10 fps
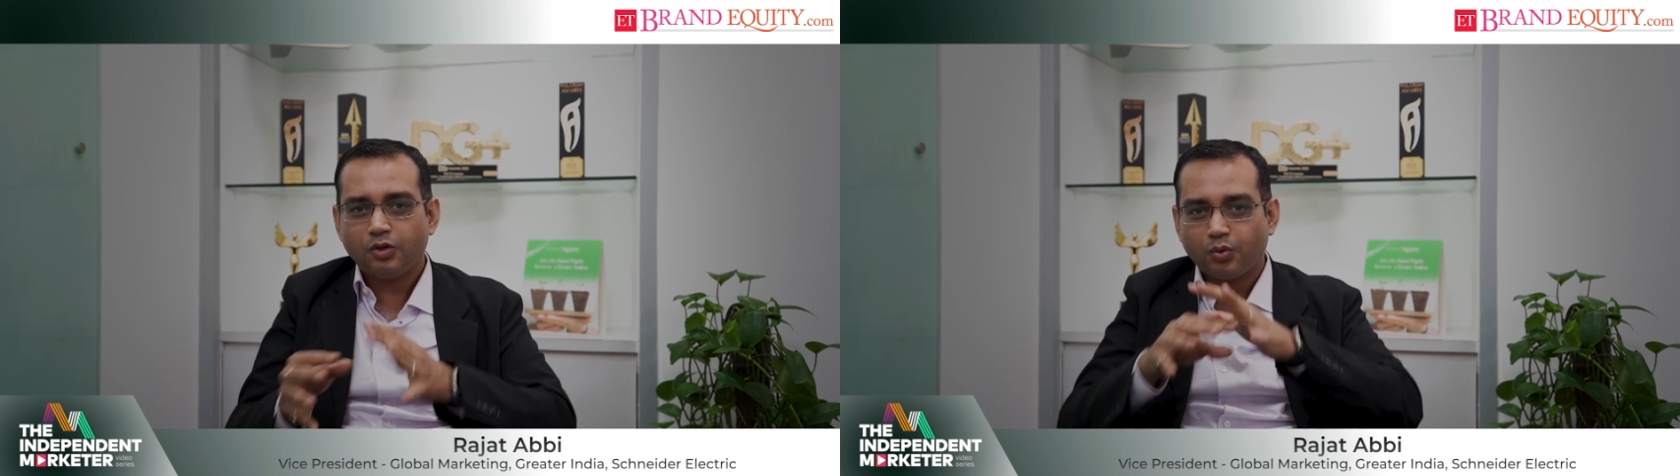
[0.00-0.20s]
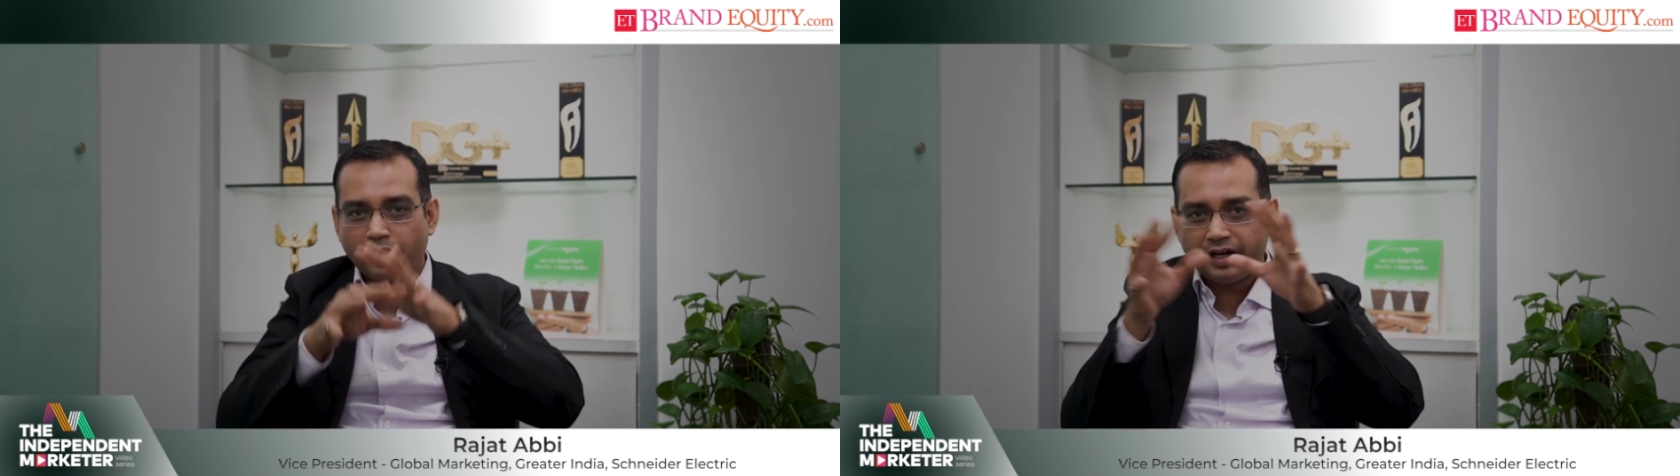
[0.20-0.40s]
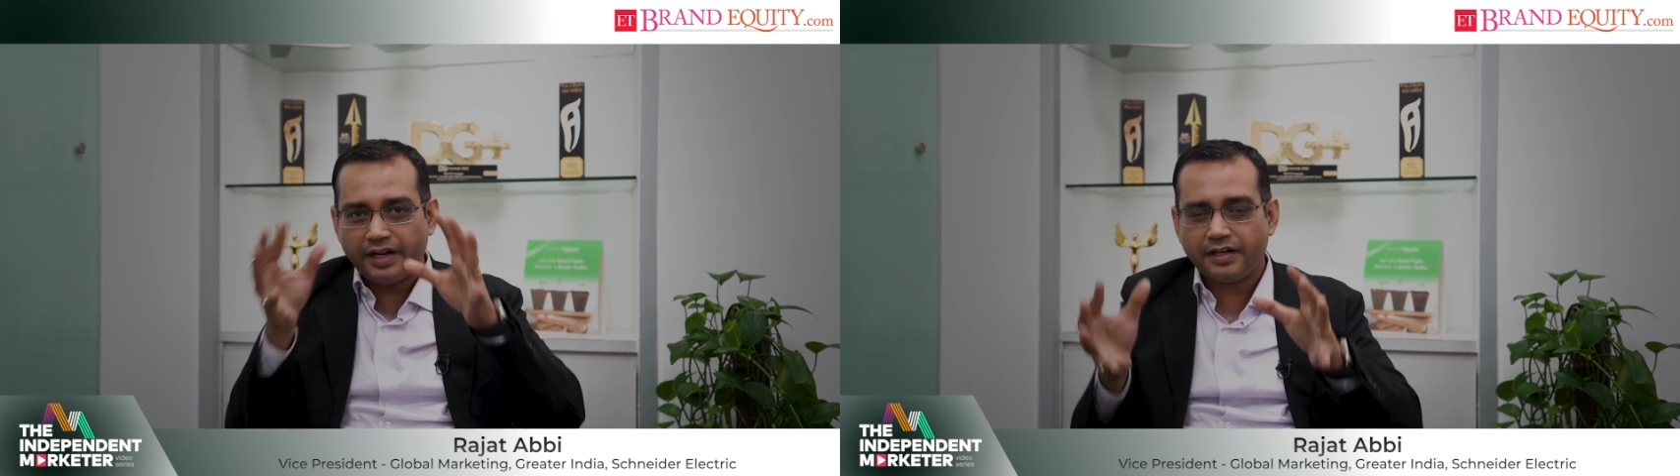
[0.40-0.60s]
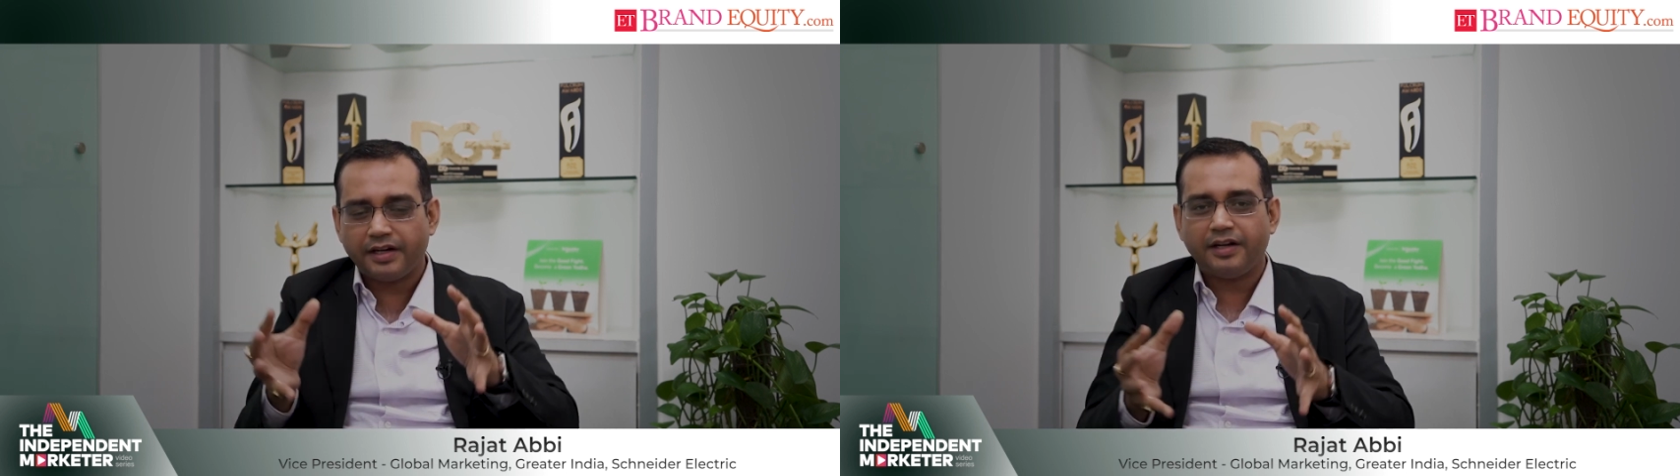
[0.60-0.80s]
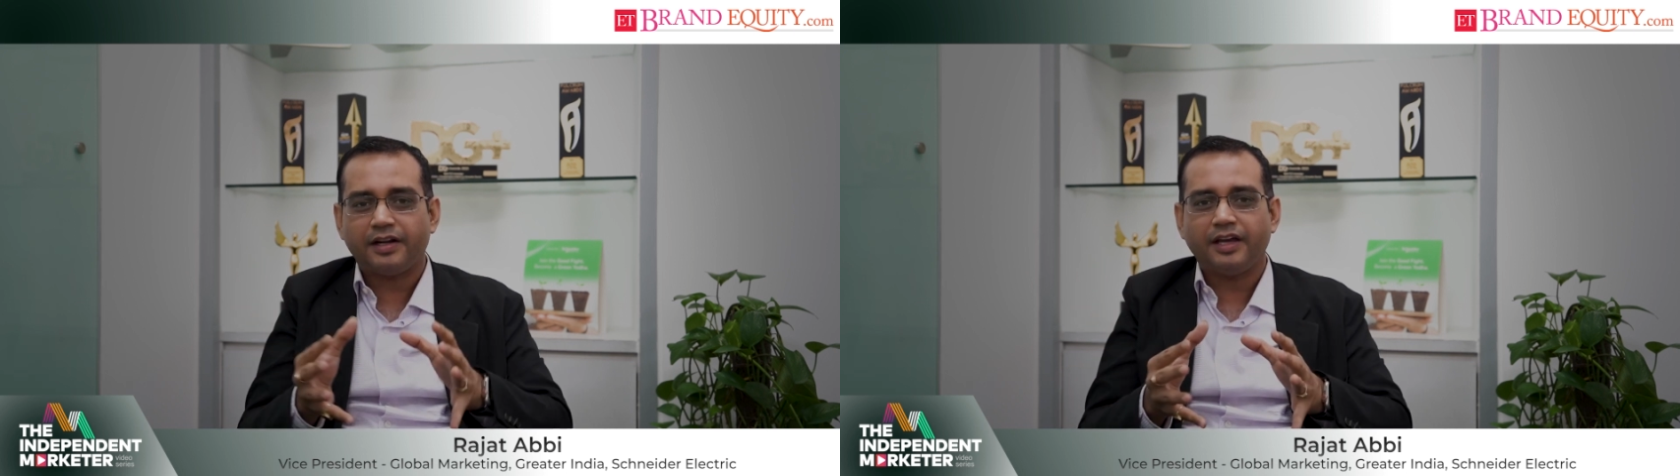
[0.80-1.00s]
to connect
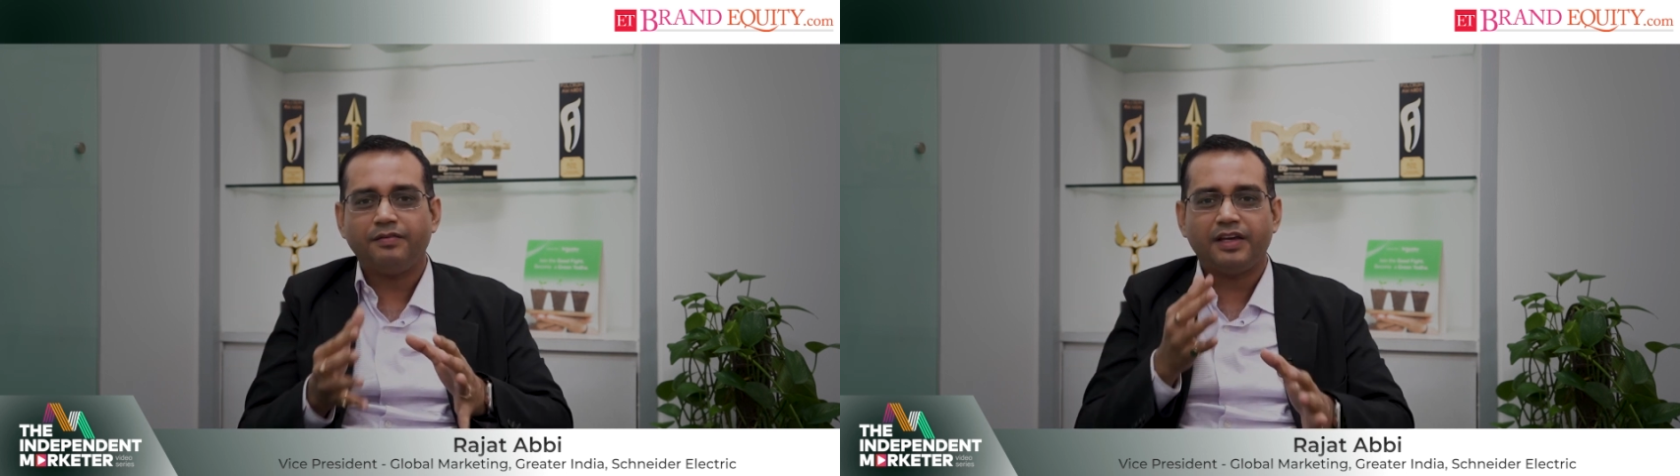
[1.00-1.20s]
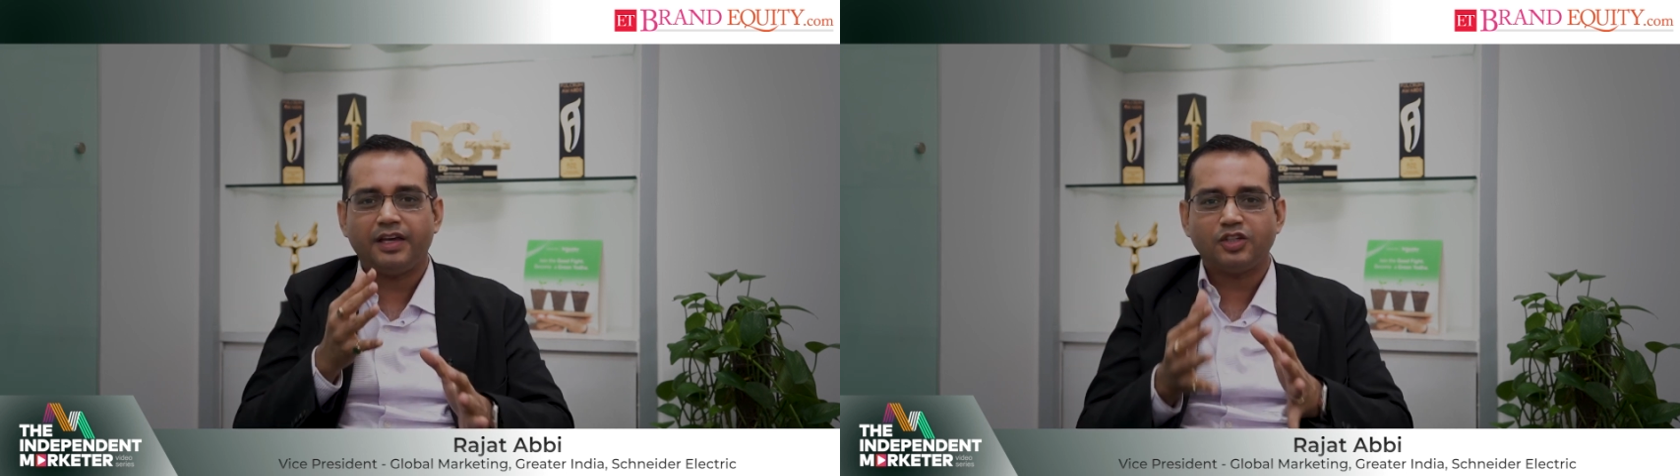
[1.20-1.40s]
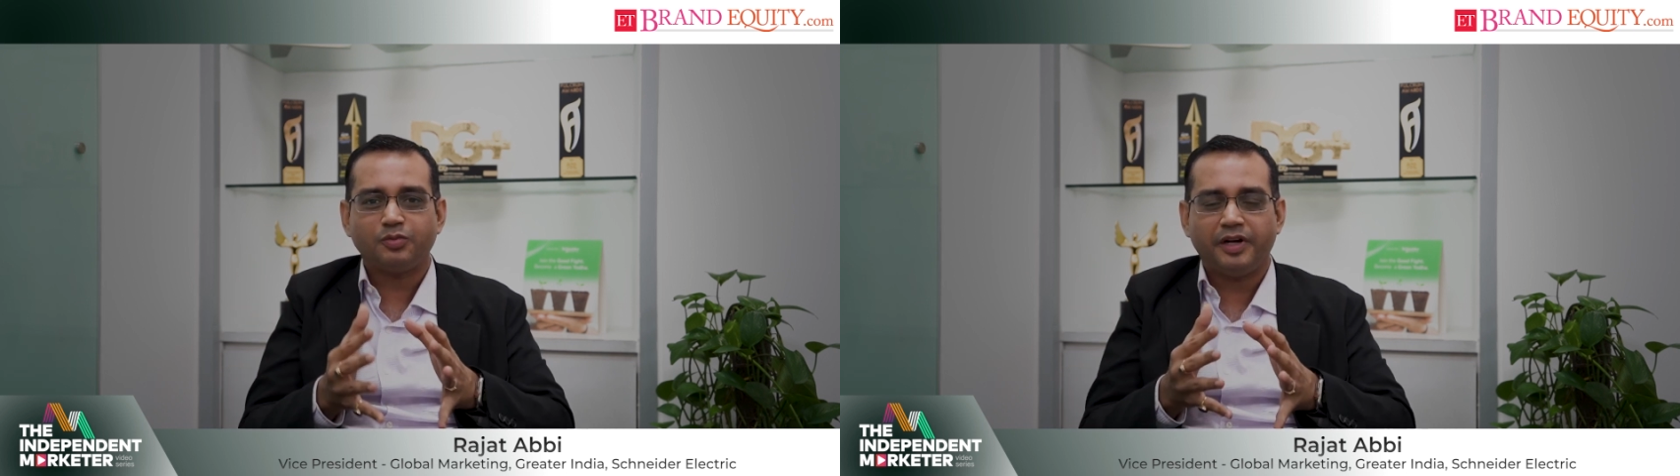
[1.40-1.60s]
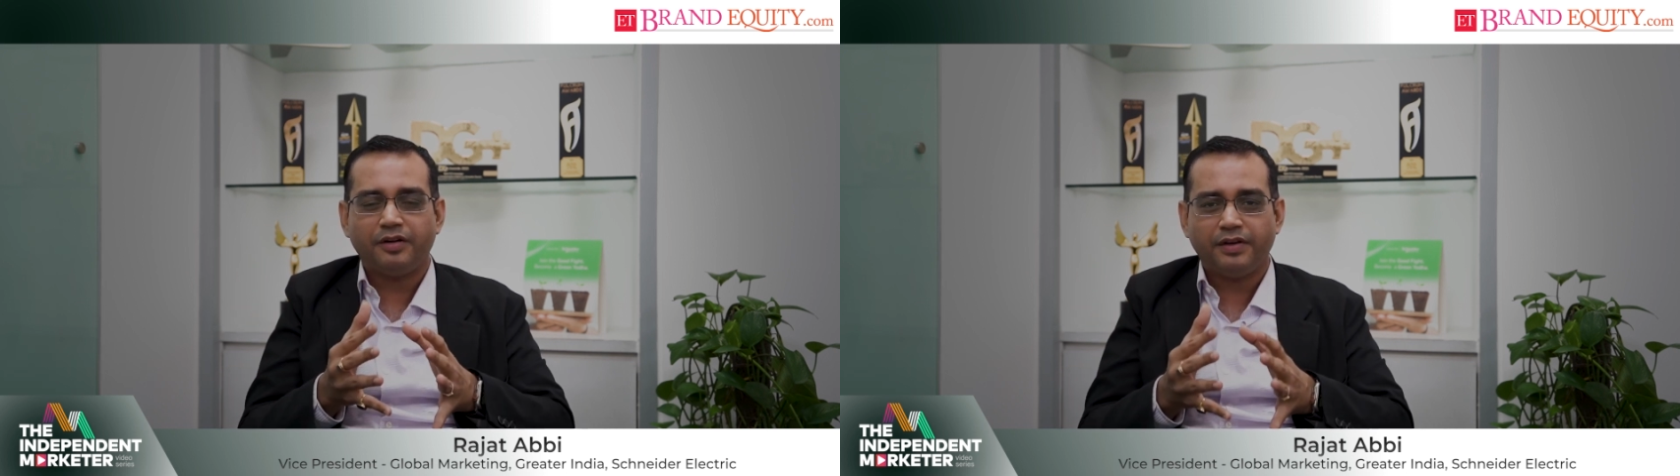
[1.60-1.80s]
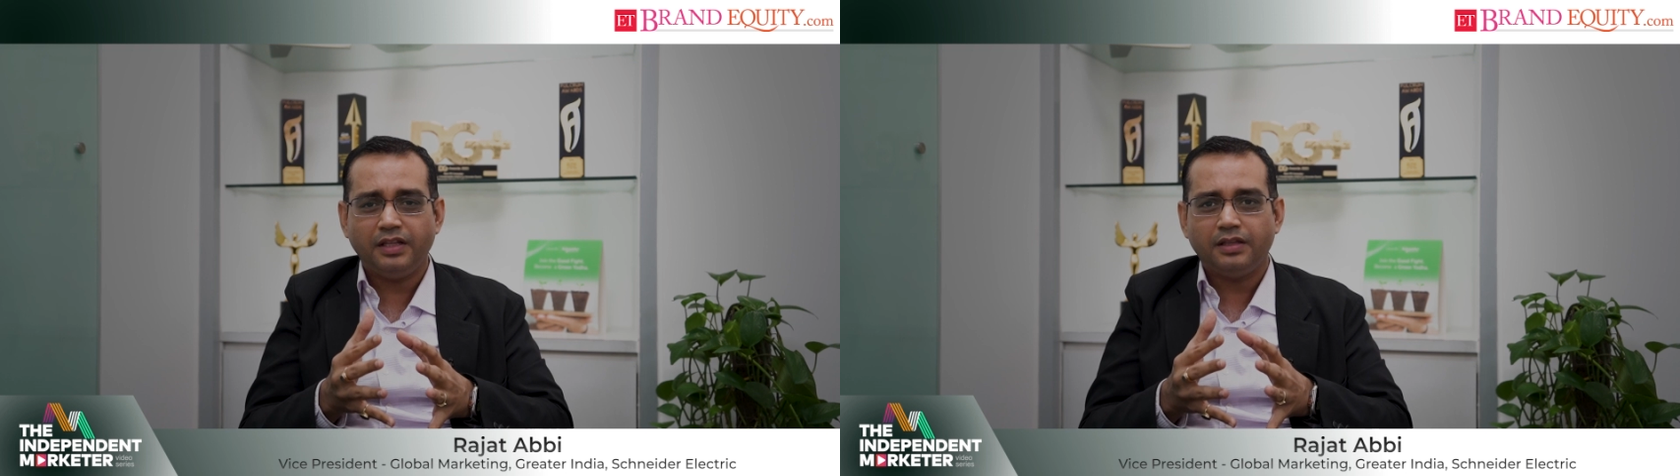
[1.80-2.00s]
and drive
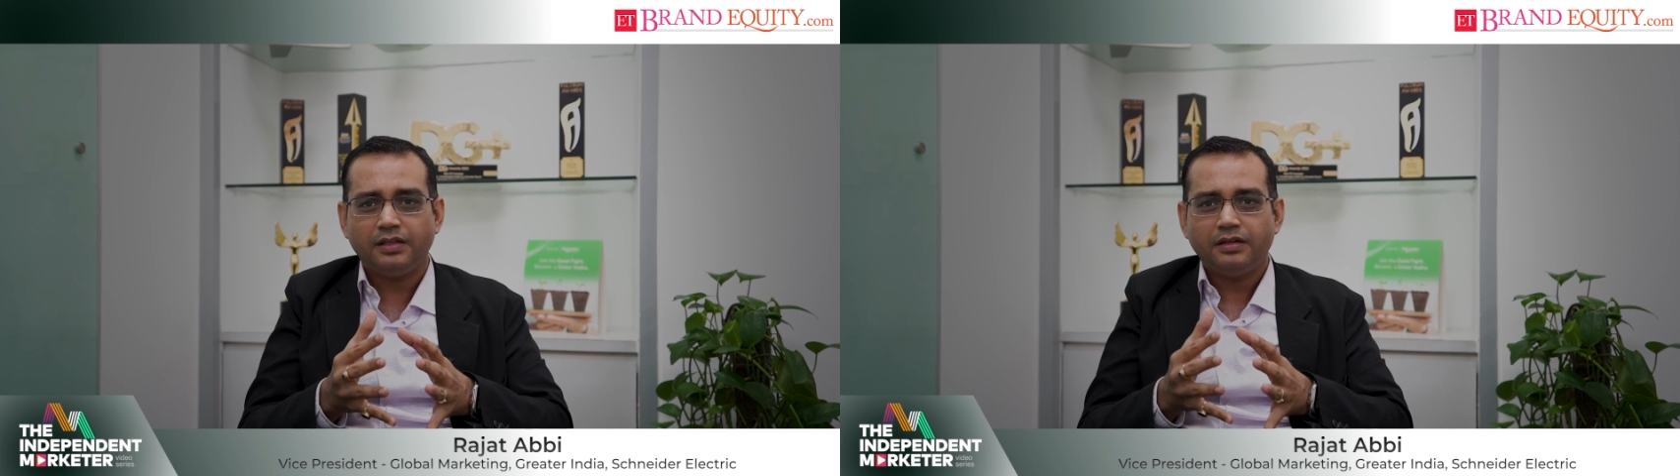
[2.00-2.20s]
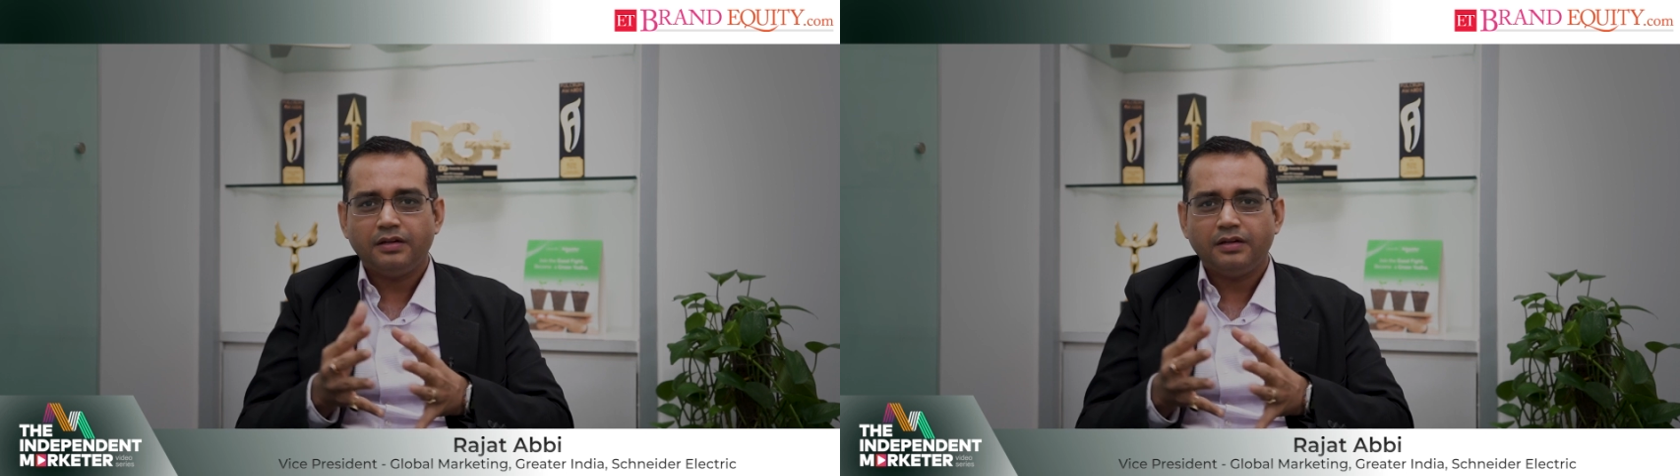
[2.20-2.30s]
engagement with